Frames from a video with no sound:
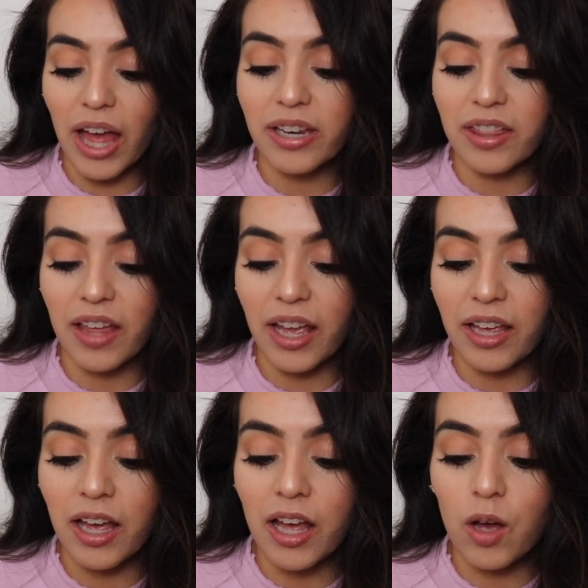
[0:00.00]
And
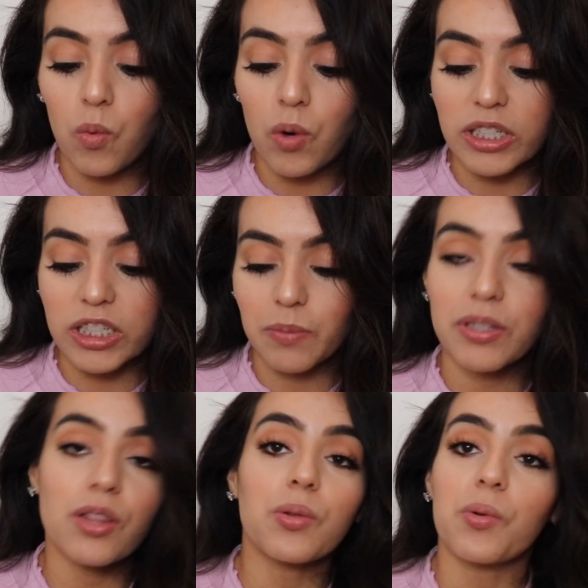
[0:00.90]
they
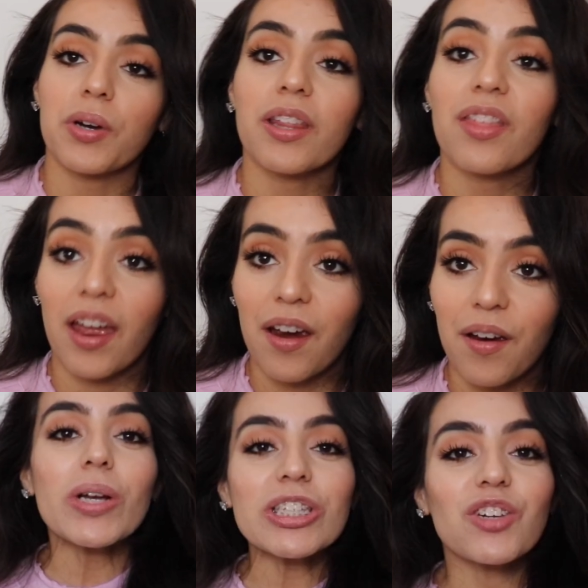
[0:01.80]
worshiped the Lord
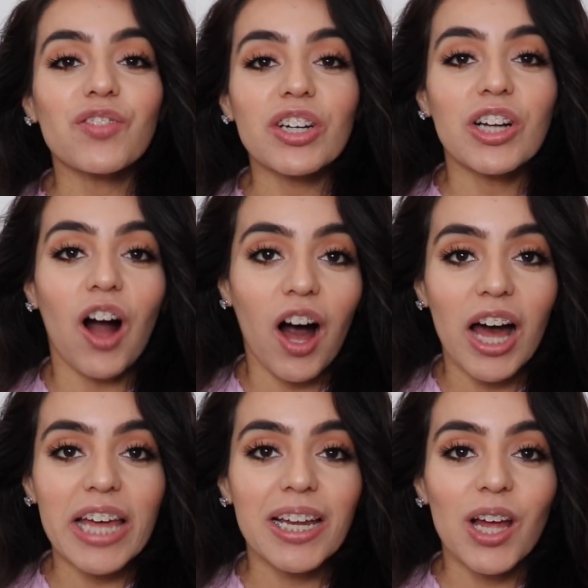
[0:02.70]
there. We serve a
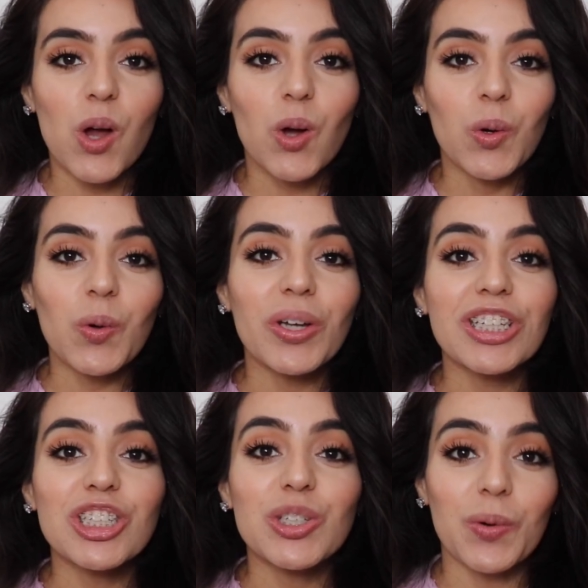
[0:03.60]
God who
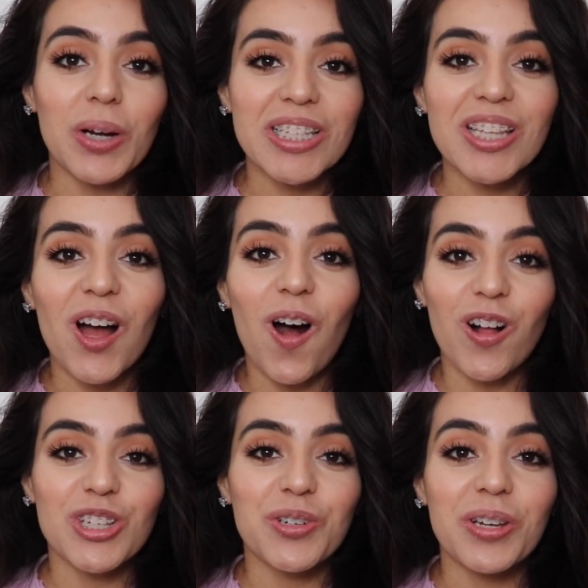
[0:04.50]
enjoys
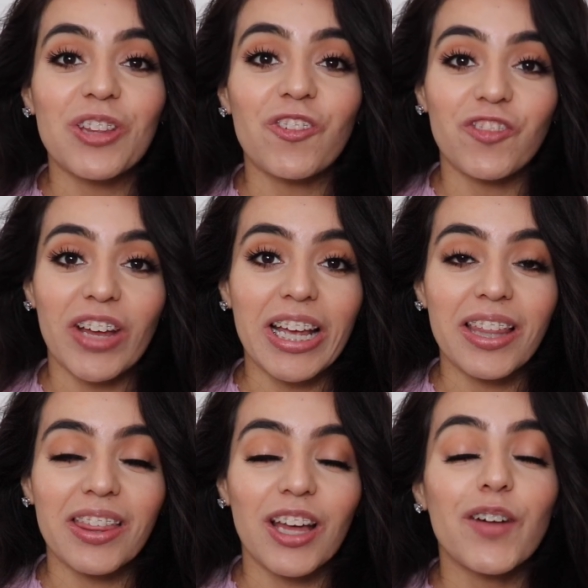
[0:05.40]
altering the
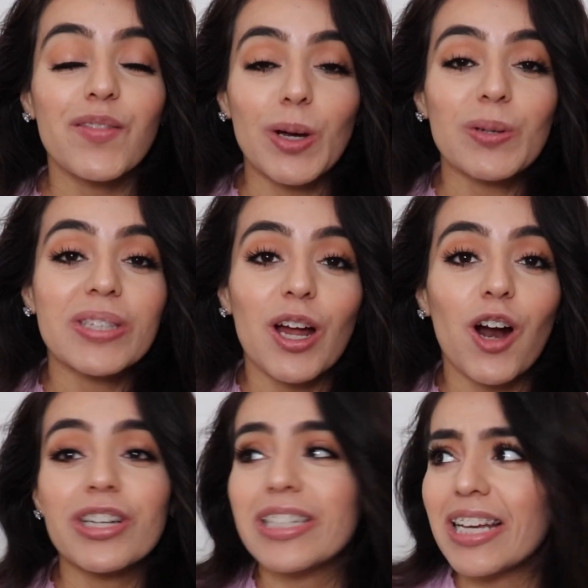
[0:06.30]
faith of those
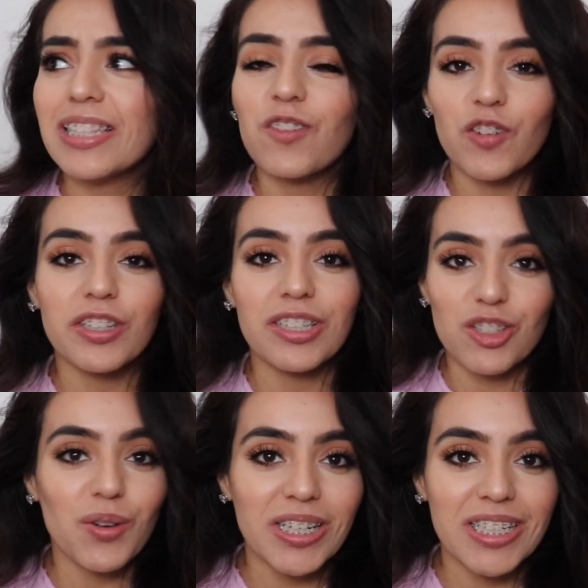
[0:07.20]
that are destined for
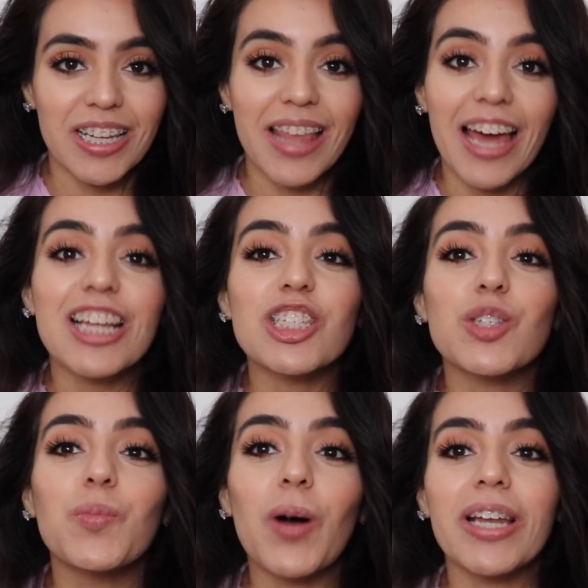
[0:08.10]
destruction. That
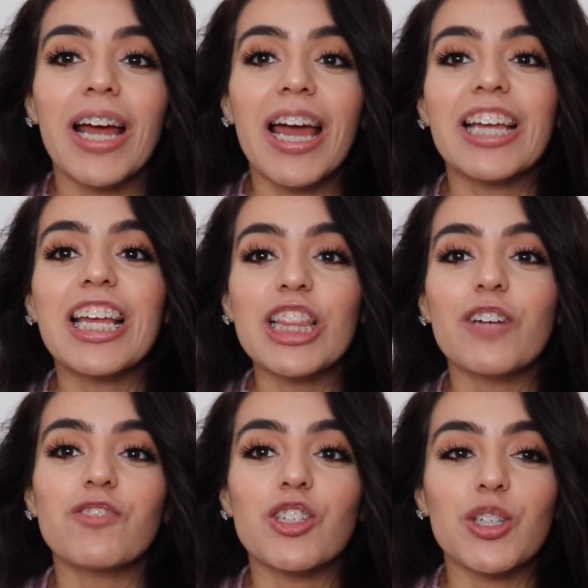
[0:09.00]
is what he
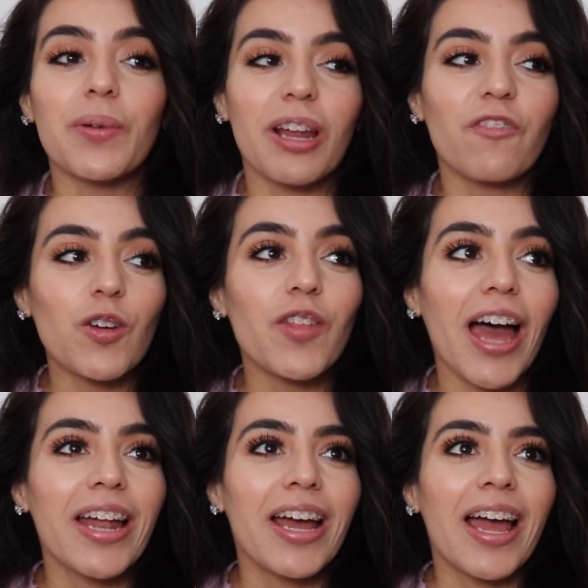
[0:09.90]
loves to do. And I feel
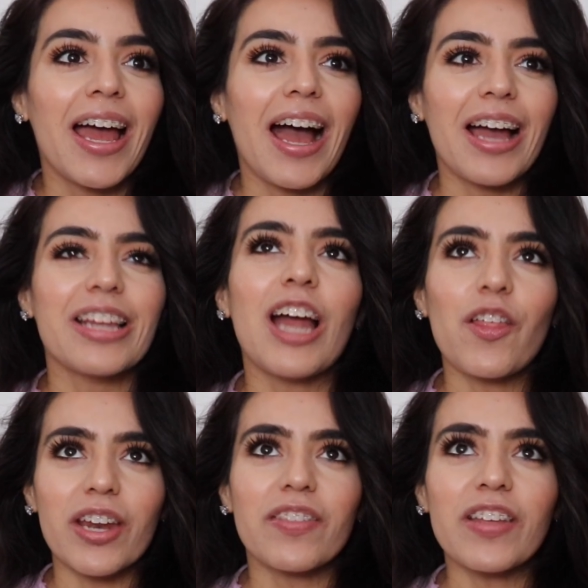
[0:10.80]
that
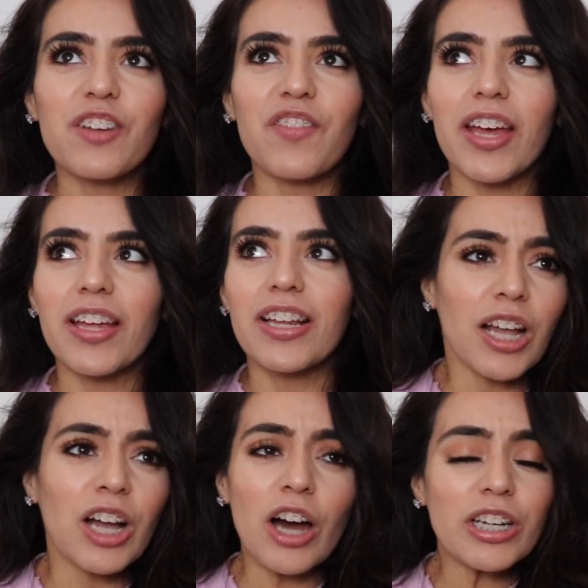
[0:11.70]
now that I think of it,
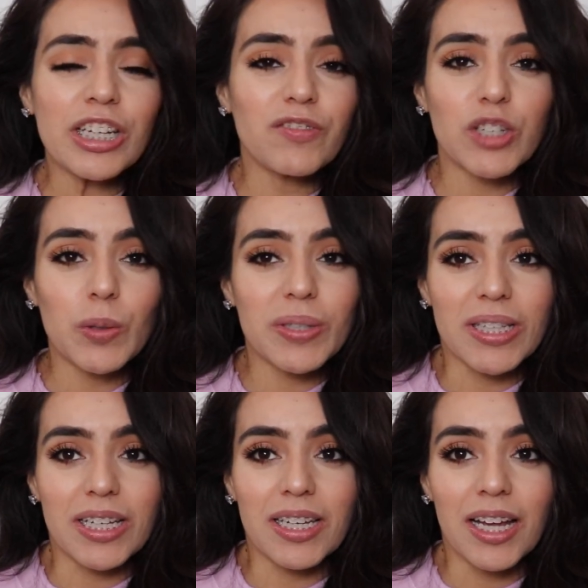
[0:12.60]
it God could have
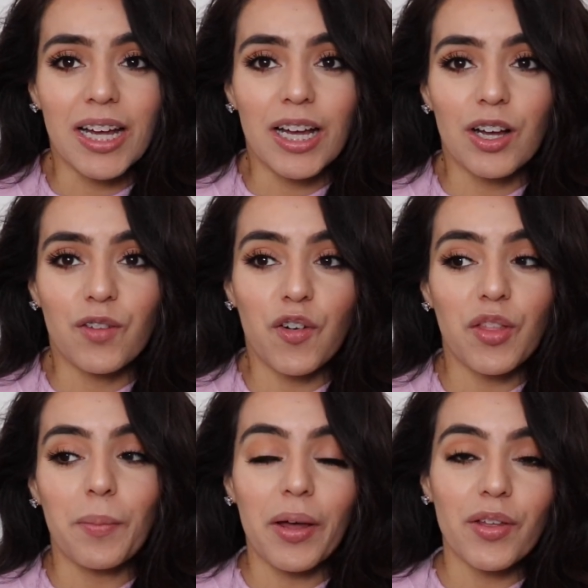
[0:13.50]
chosen
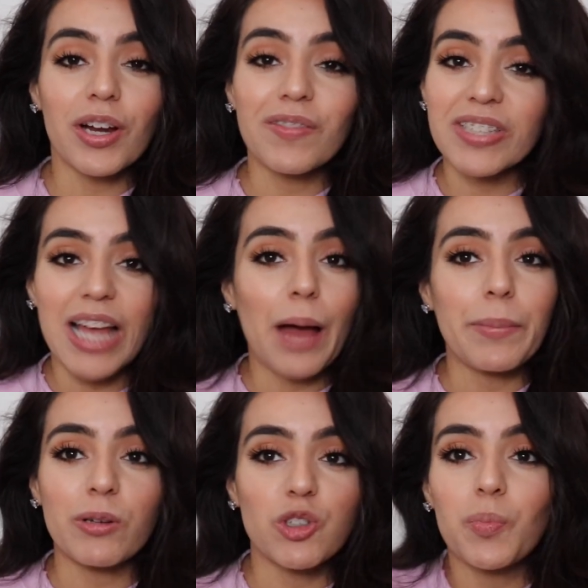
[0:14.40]
for the mother of
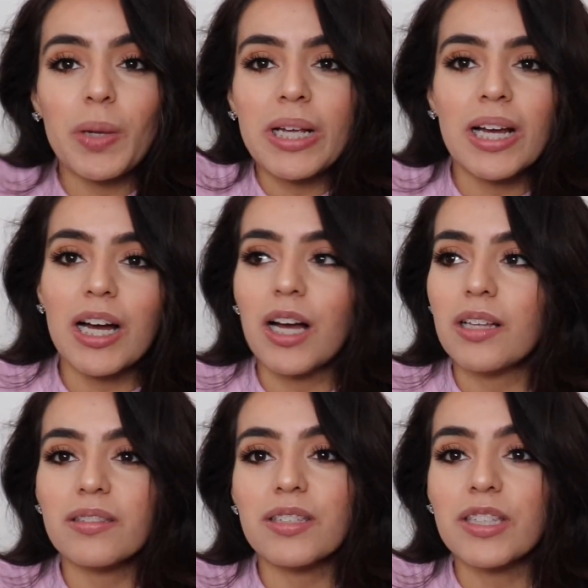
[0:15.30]
Samuel to be
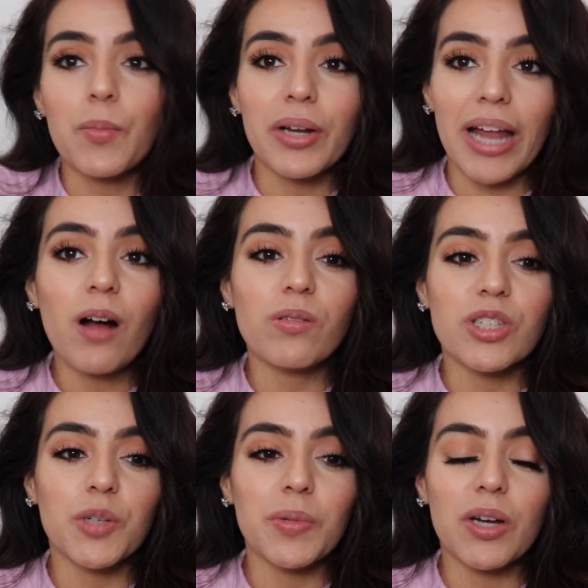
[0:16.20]
someone
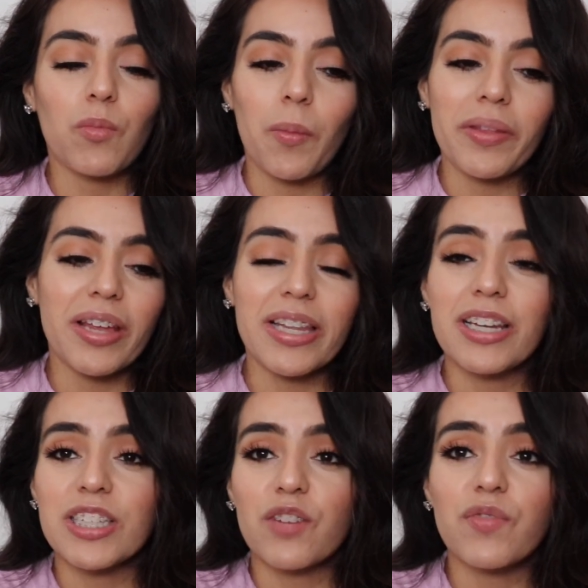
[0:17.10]
else, to be a woman that
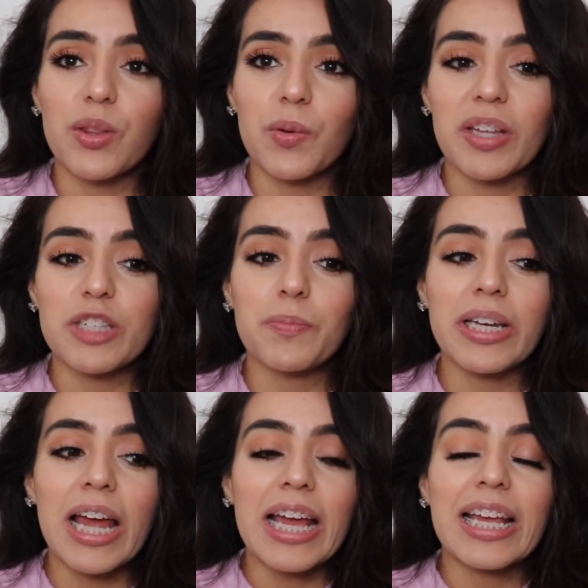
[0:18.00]
didn't suffer through this,
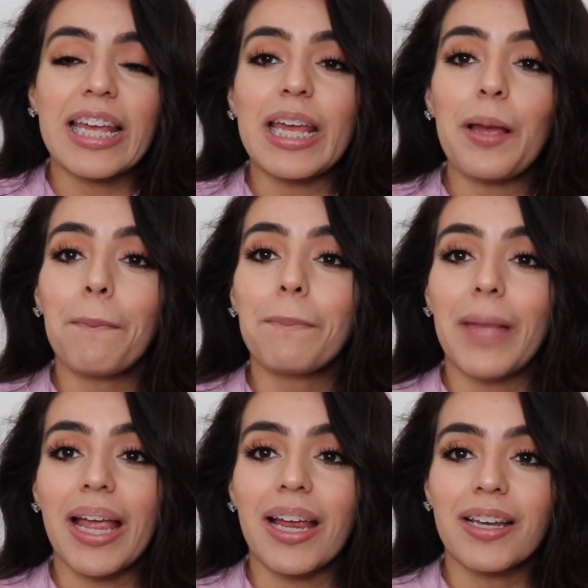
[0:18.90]
but he
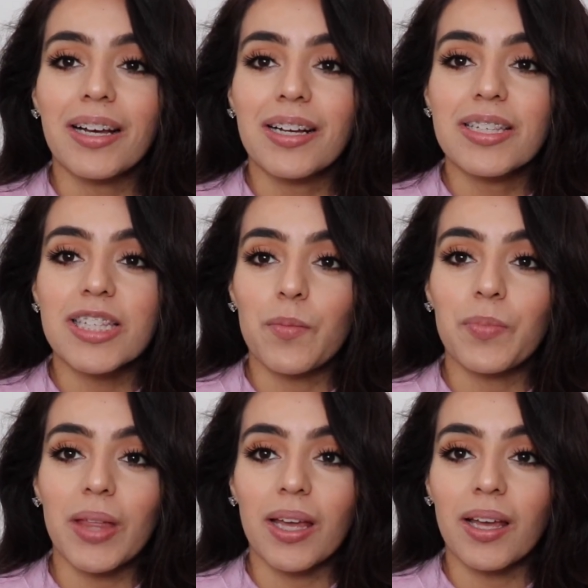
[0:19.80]
made
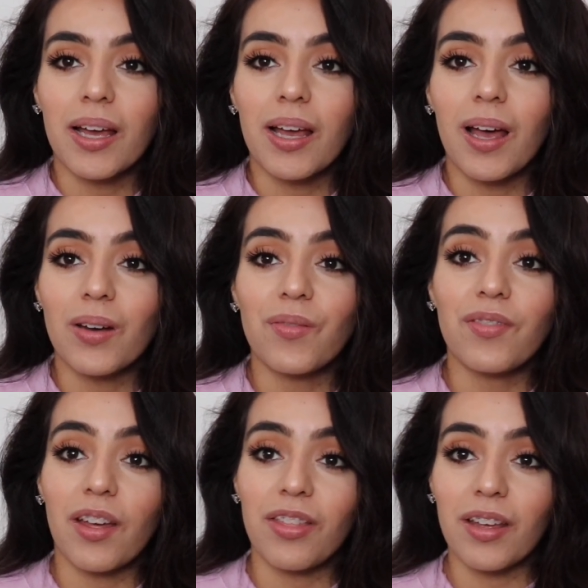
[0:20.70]
something out
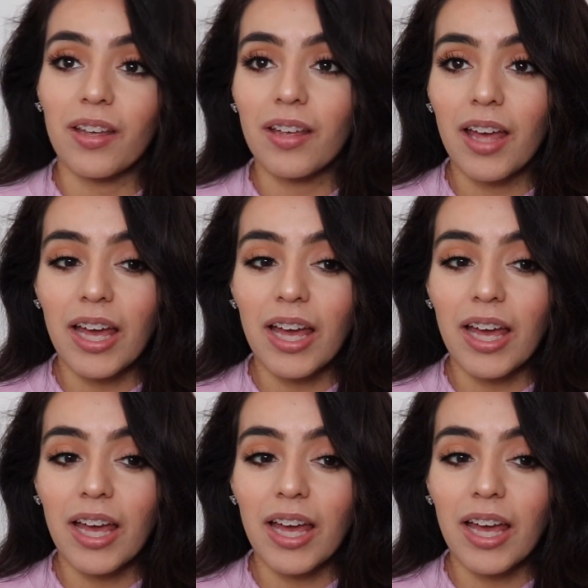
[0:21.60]
of nothing.